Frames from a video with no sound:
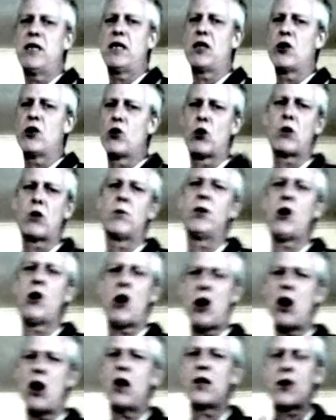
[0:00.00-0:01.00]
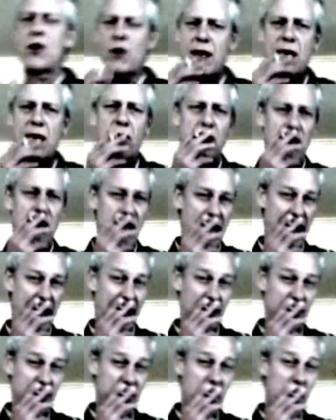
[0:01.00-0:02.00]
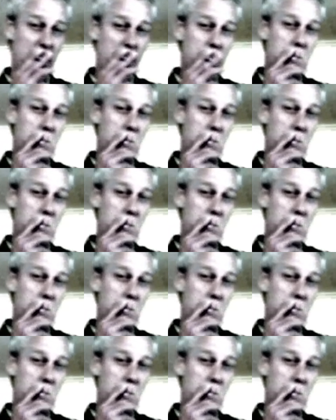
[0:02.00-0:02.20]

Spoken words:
in a normal on-ground class,